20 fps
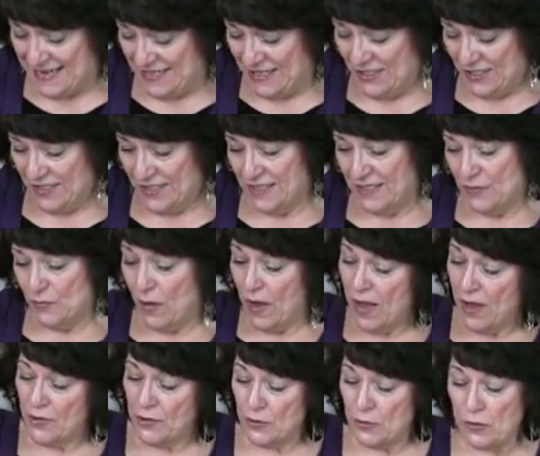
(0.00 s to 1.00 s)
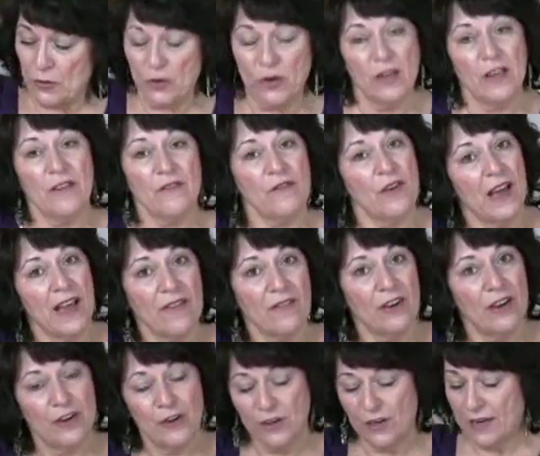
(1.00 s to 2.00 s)
She says, wow, you cook at
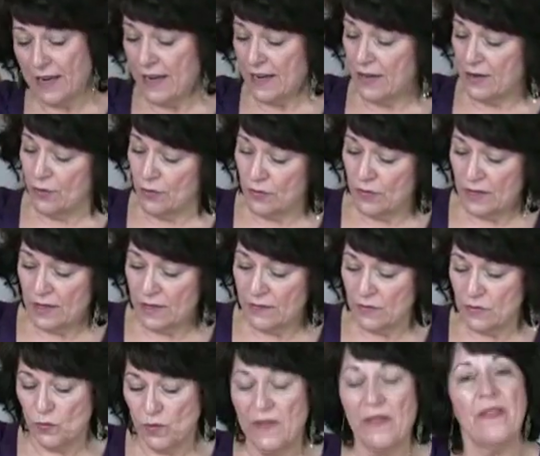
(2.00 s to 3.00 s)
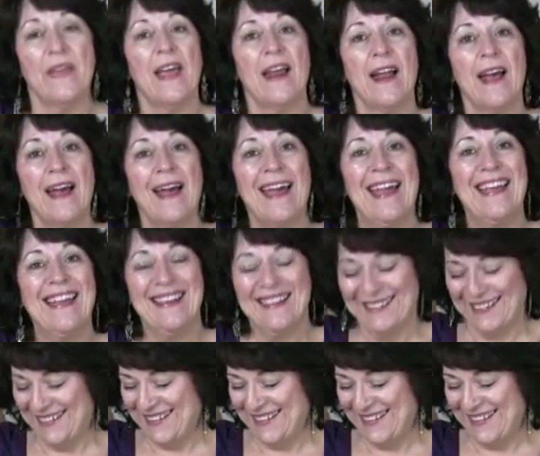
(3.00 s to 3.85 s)
500? I didn't know the oven went that high.